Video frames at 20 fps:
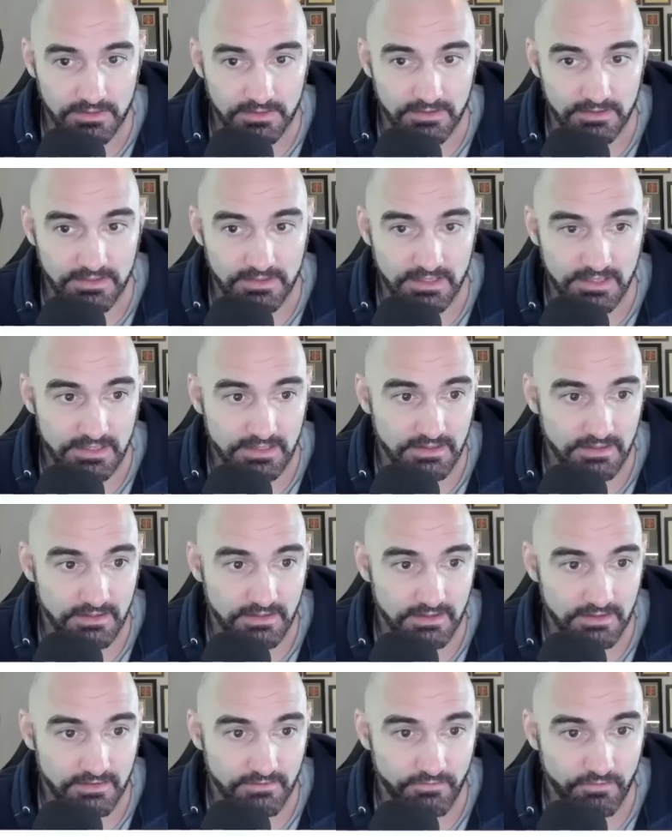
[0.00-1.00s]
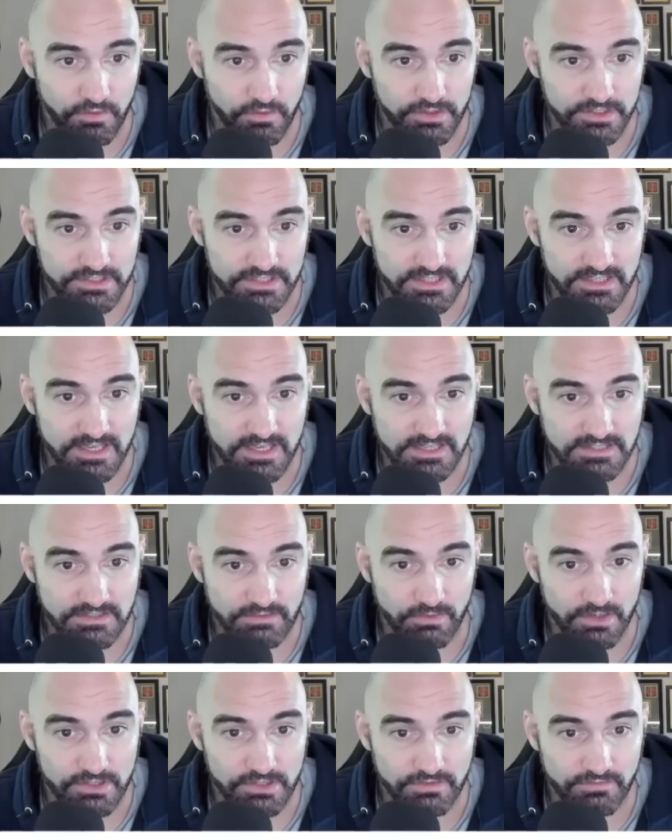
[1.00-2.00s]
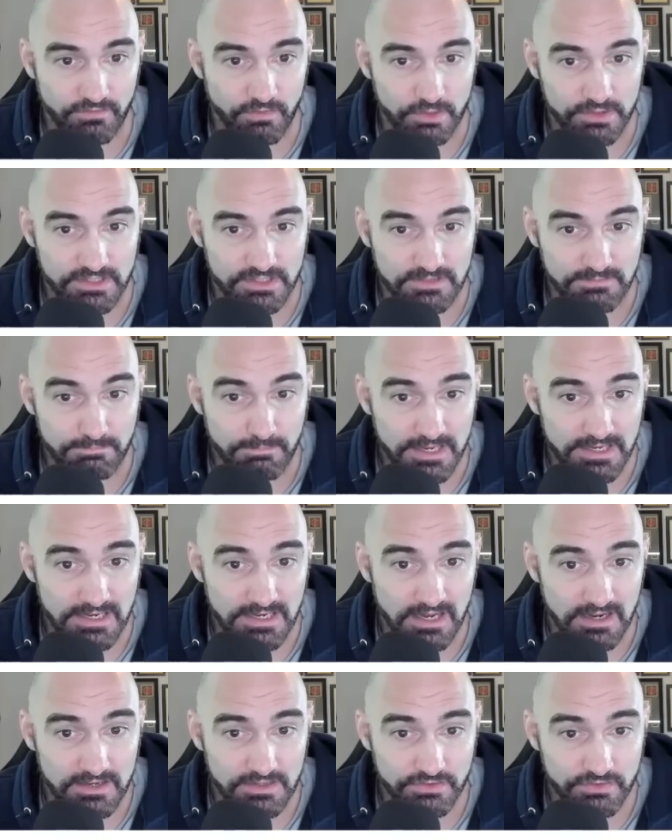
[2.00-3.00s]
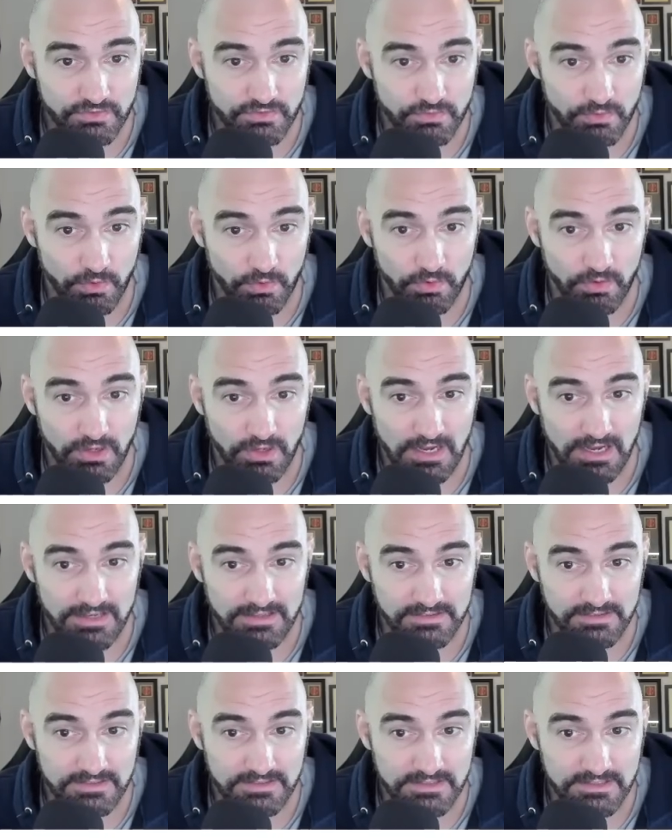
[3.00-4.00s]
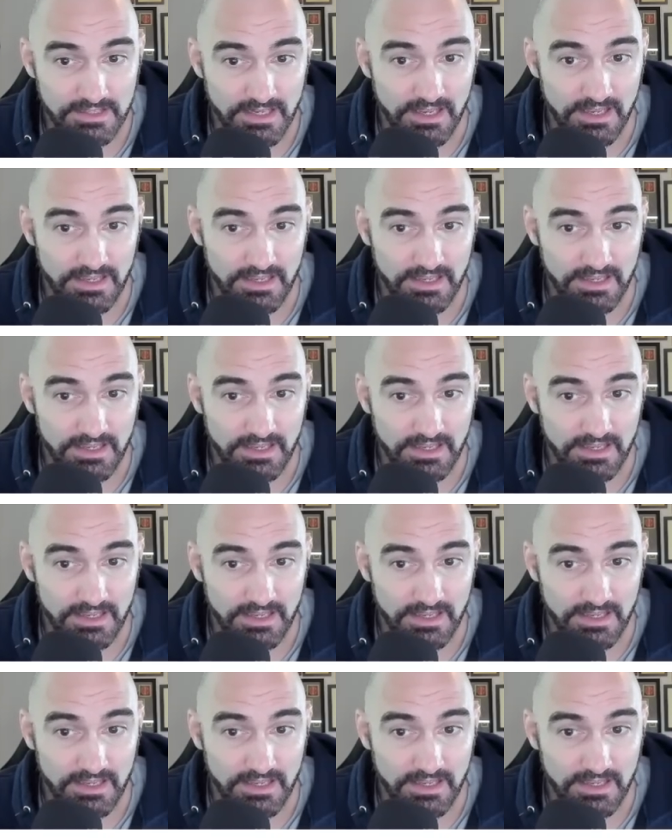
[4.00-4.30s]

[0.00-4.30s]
The footage indicates that Russian forces may not control islands